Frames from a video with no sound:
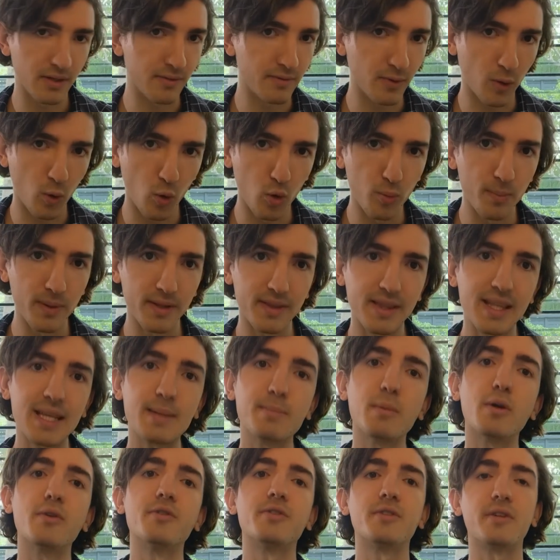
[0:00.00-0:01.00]
of all but the
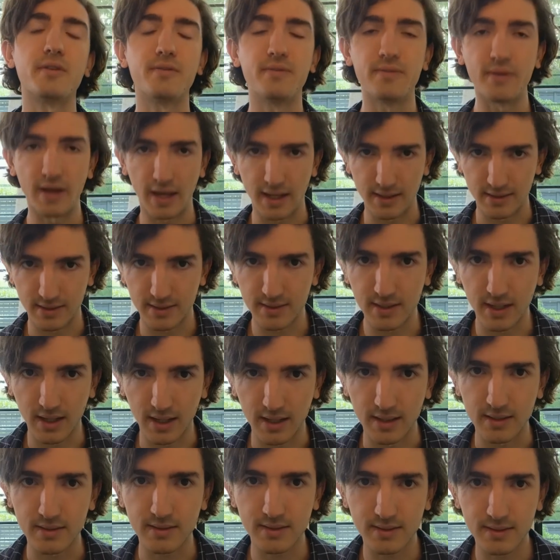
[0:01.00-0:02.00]
most advanced
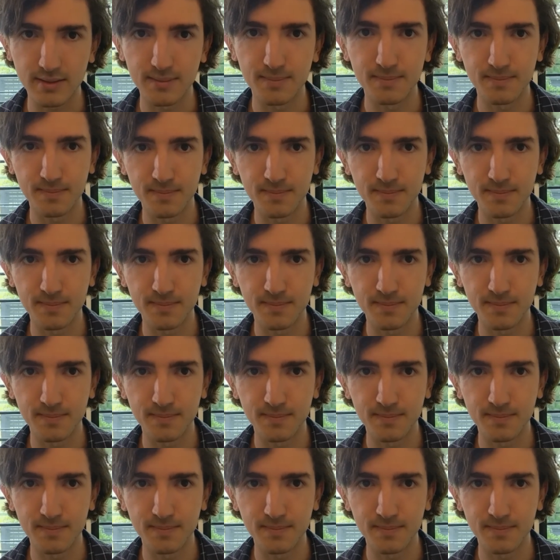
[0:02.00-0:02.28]
tasks.